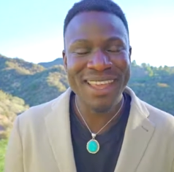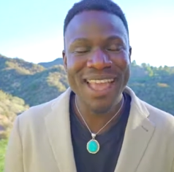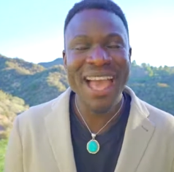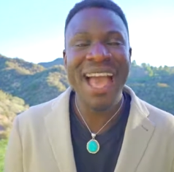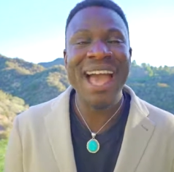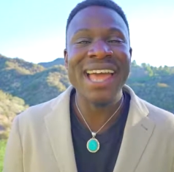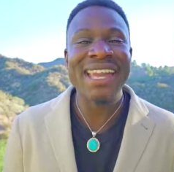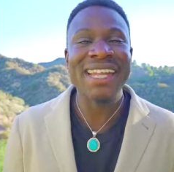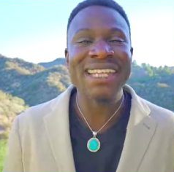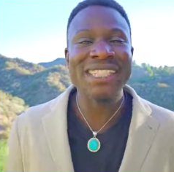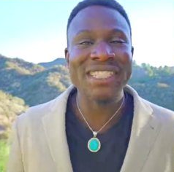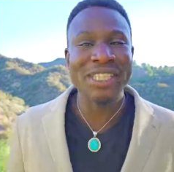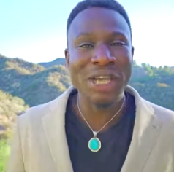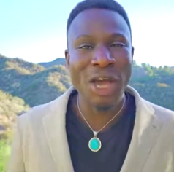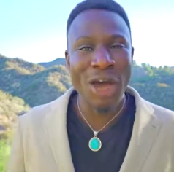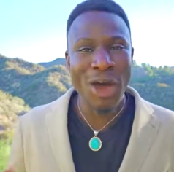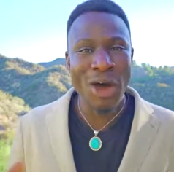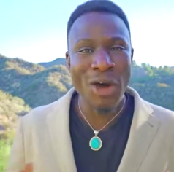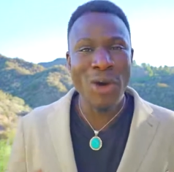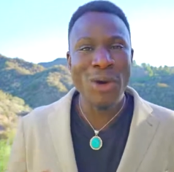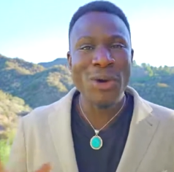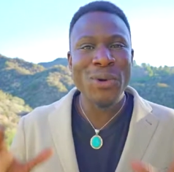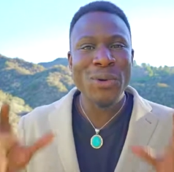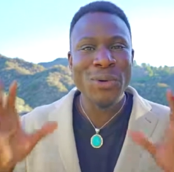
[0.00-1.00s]
And it's
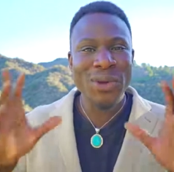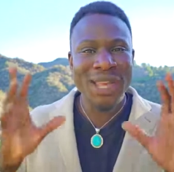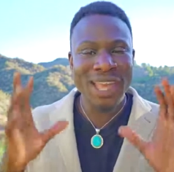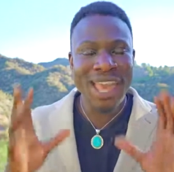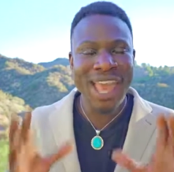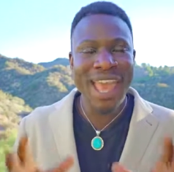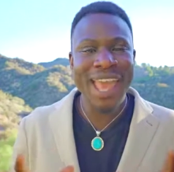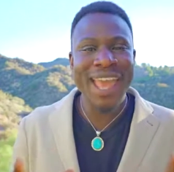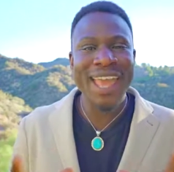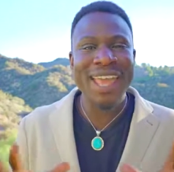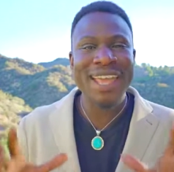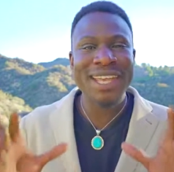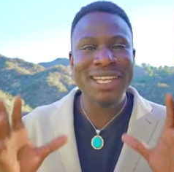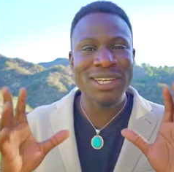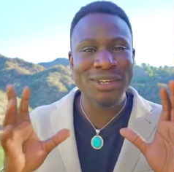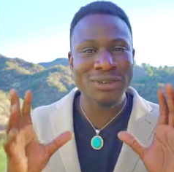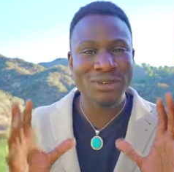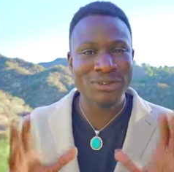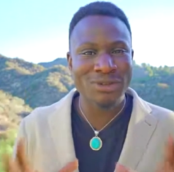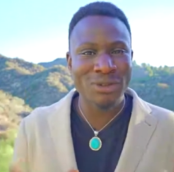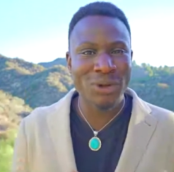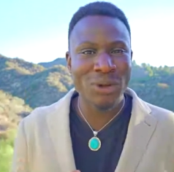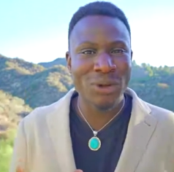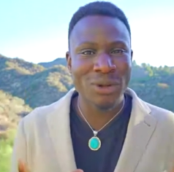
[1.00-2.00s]
okay to
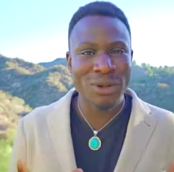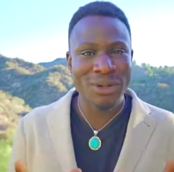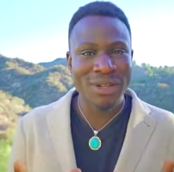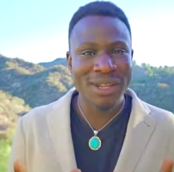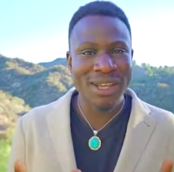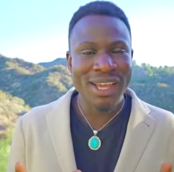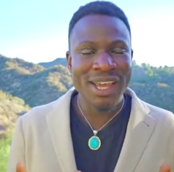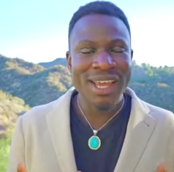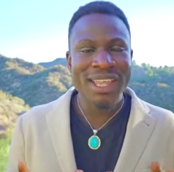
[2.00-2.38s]
fall.